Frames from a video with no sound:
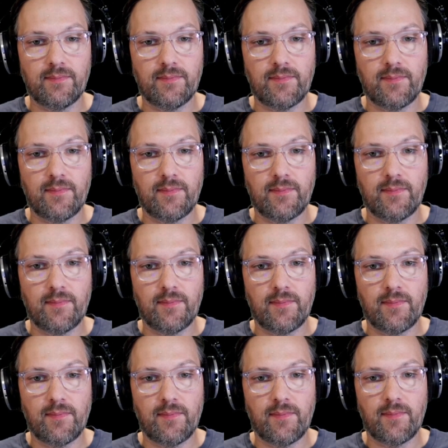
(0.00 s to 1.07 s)

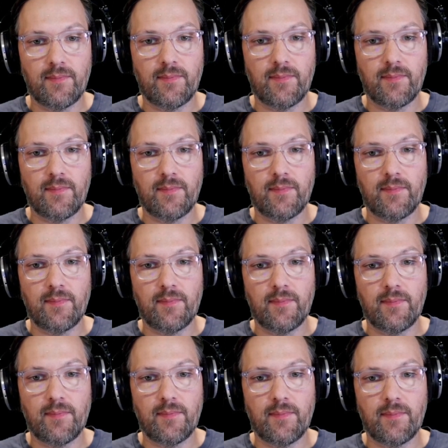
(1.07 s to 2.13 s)

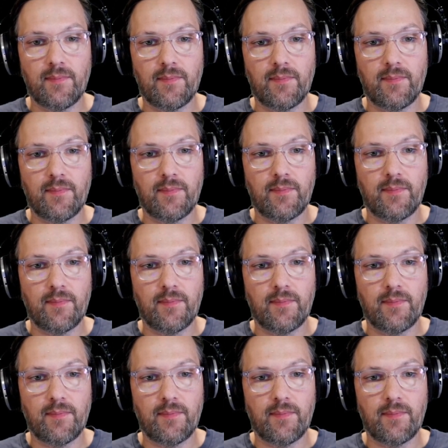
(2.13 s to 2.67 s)
Nobody speaks.